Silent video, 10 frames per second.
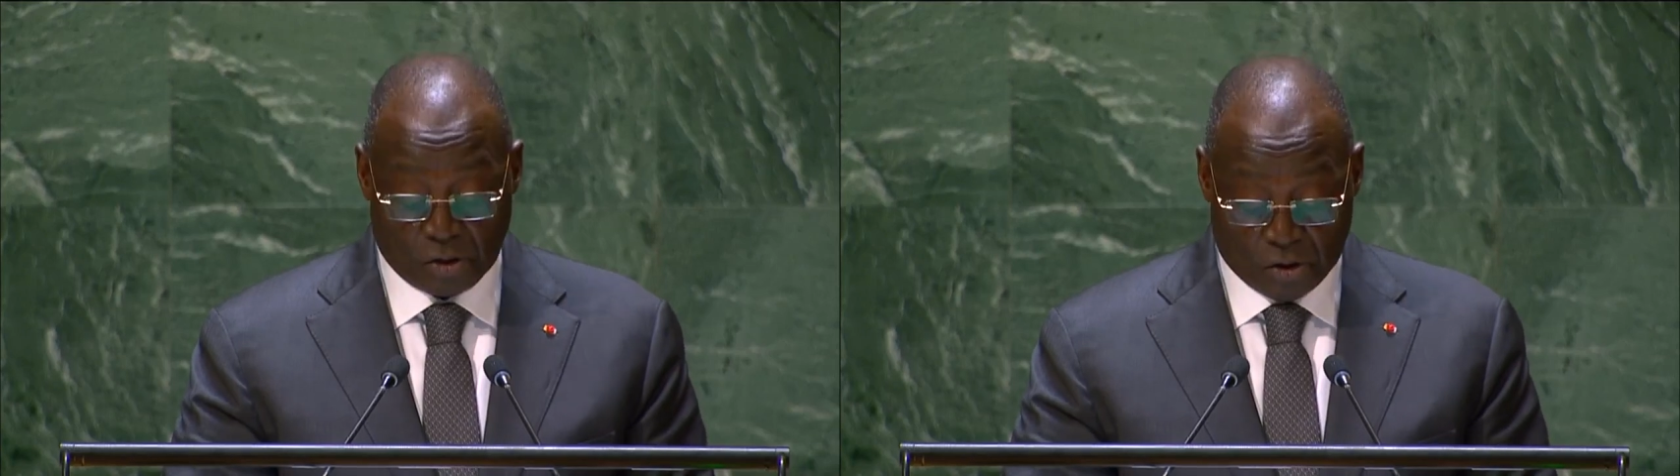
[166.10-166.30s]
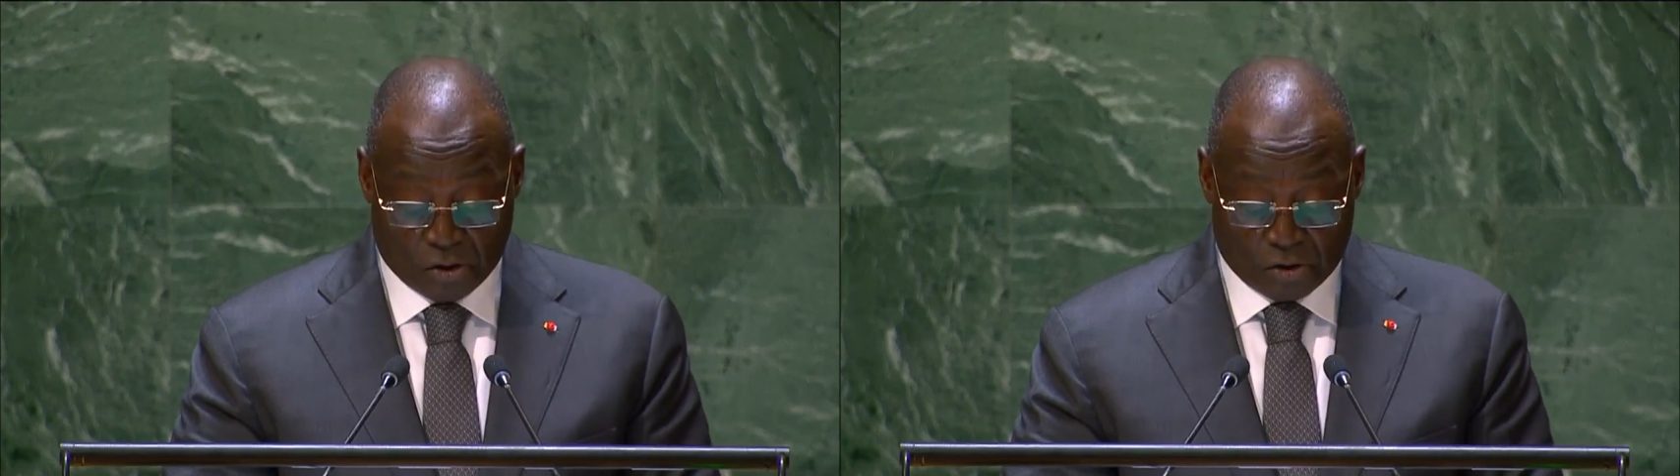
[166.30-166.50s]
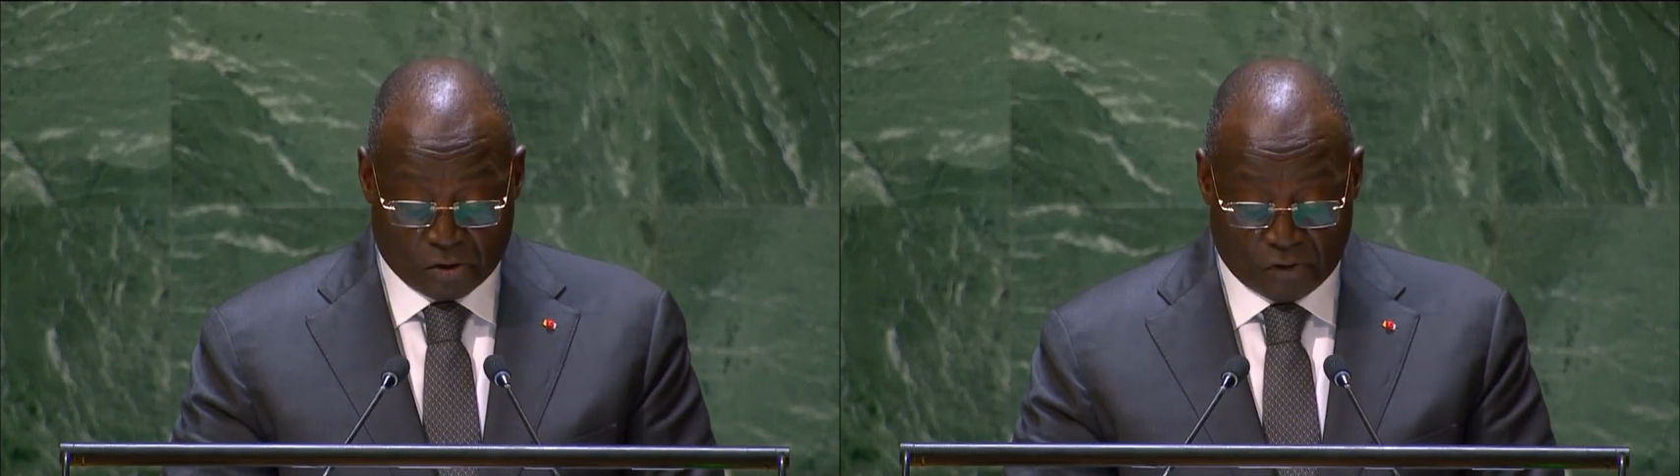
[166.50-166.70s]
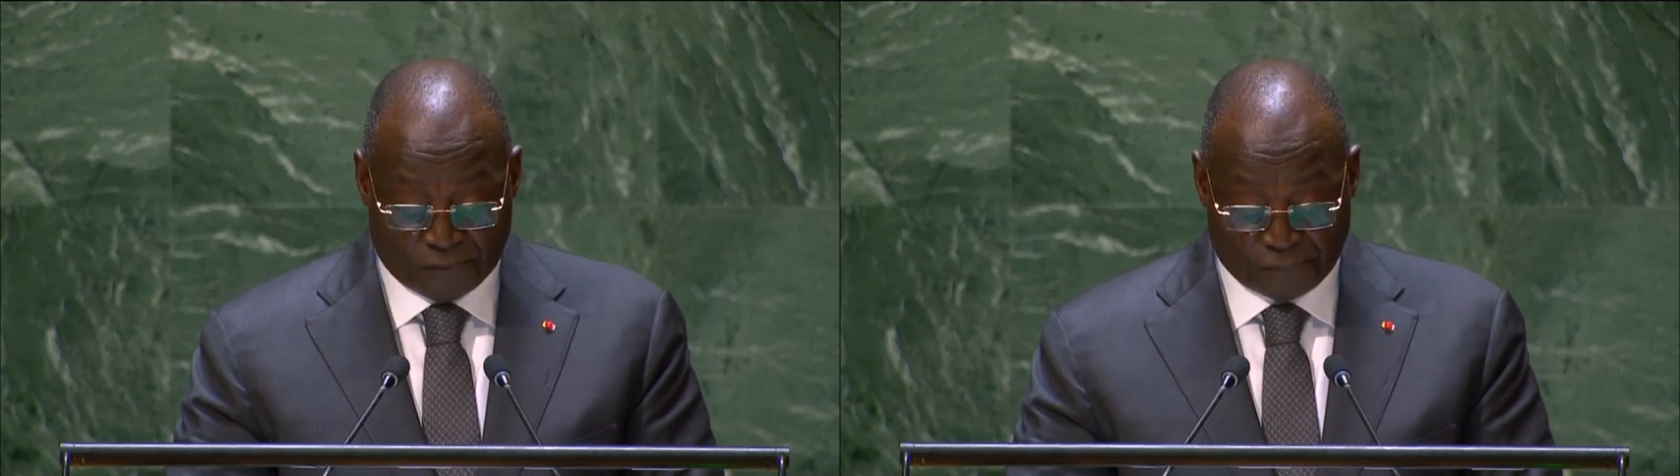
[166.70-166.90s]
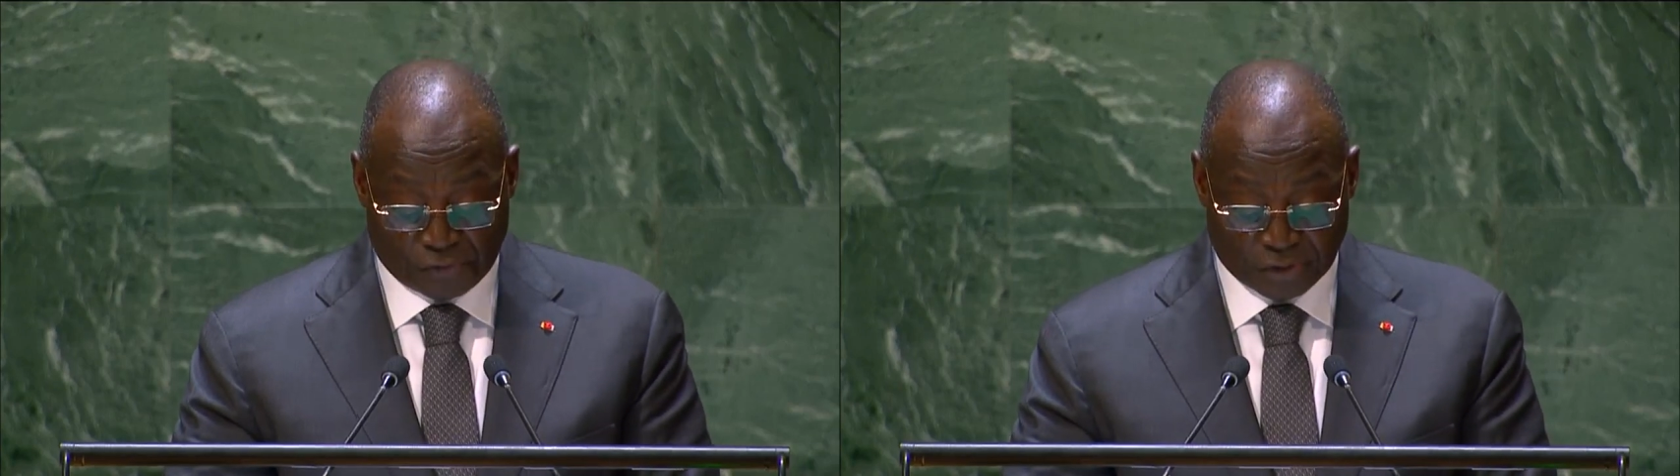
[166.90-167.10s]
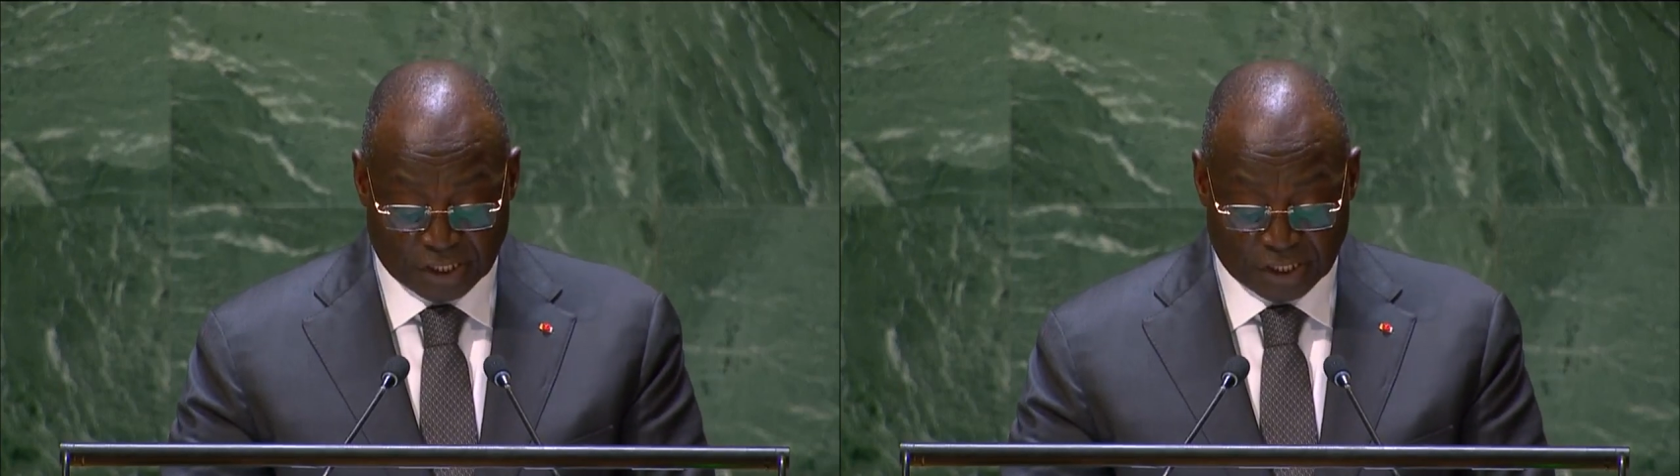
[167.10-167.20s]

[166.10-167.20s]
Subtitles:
states,